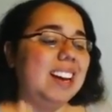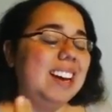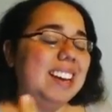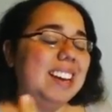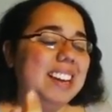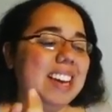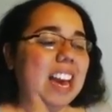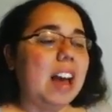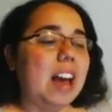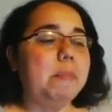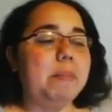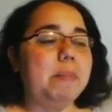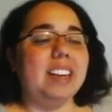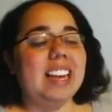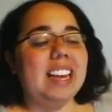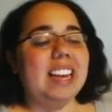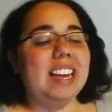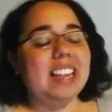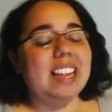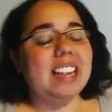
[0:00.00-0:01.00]
Yeah,
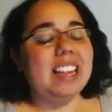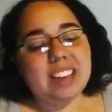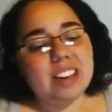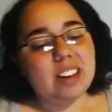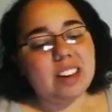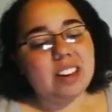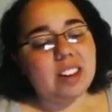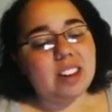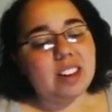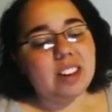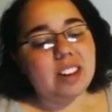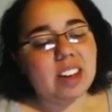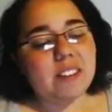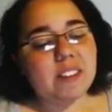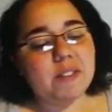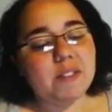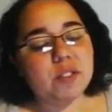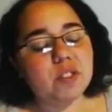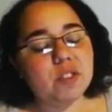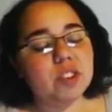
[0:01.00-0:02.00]
but if
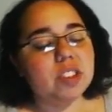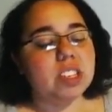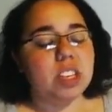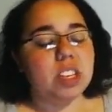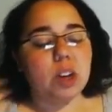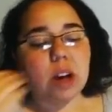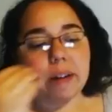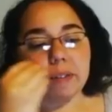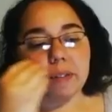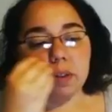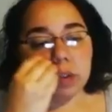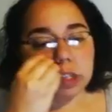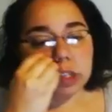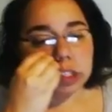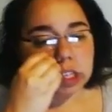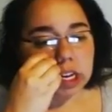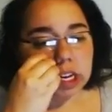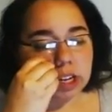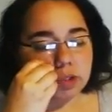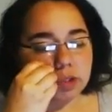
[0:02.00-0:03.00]
you have a rich
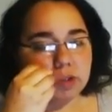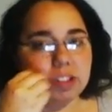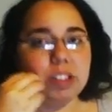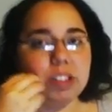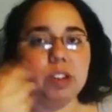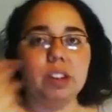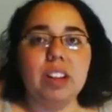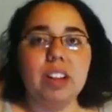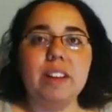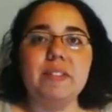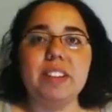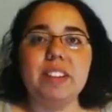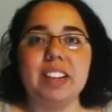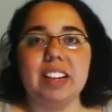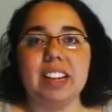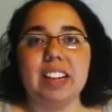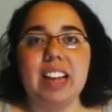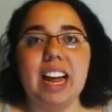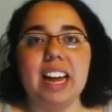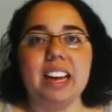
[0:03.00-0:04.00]
country, you're living the
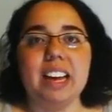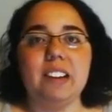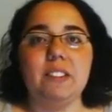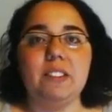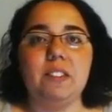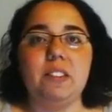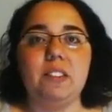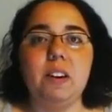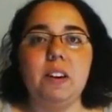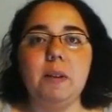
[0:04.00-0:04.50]
life,